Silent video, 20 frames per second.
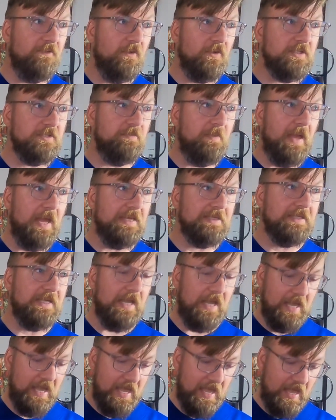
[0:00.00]
first mask
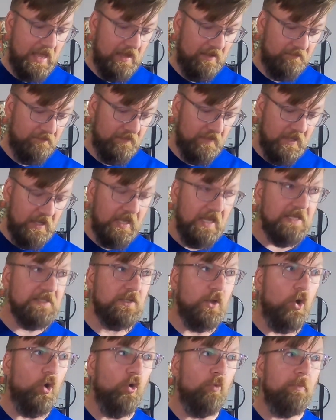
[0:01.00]
I have
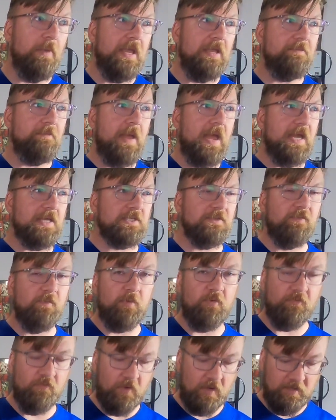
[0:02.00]
is a homemade mask
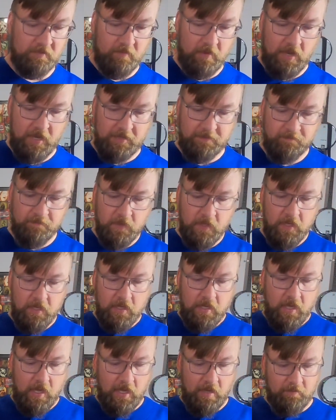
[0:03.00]
from a friend of mine.
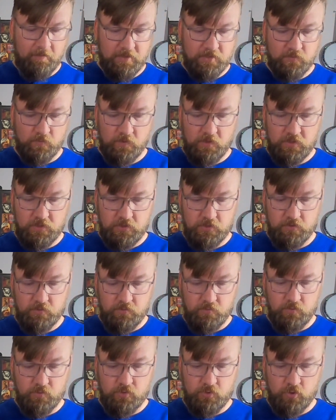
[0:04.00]
It's really
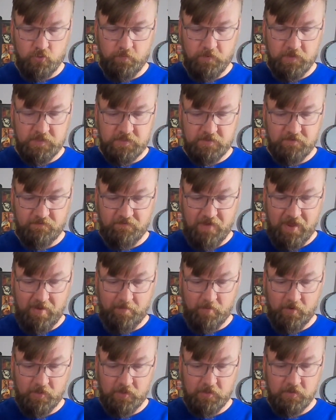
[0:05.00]
2 pieces of
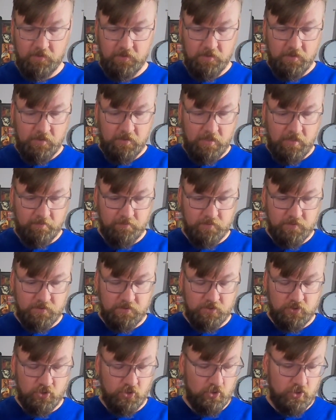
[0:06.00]
fabric. I'm
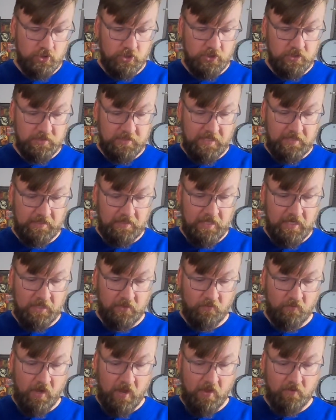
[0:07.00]
sure she just had
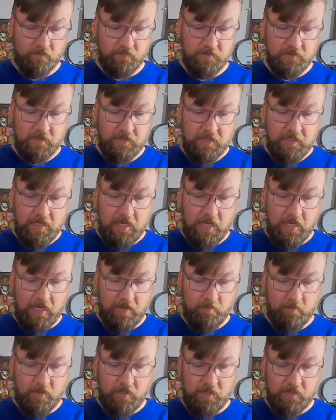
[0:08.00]
laying around,
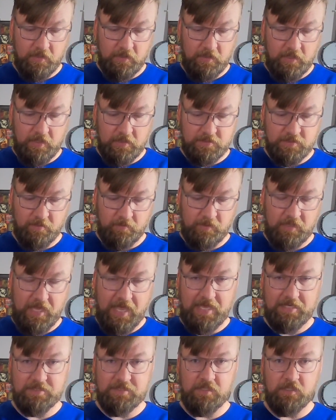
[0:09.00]
and some
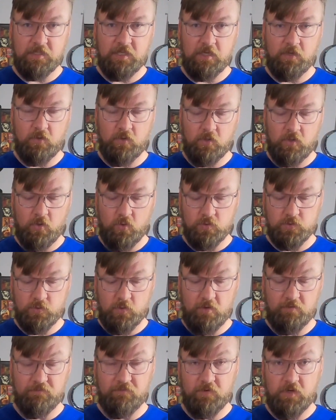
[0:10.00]
elastic that goes
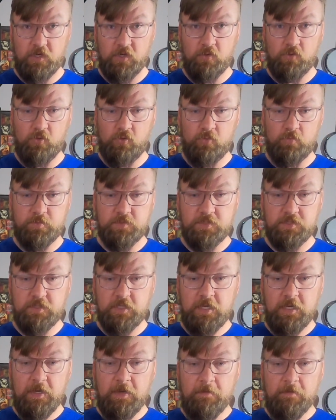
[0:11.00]
around for ear loops.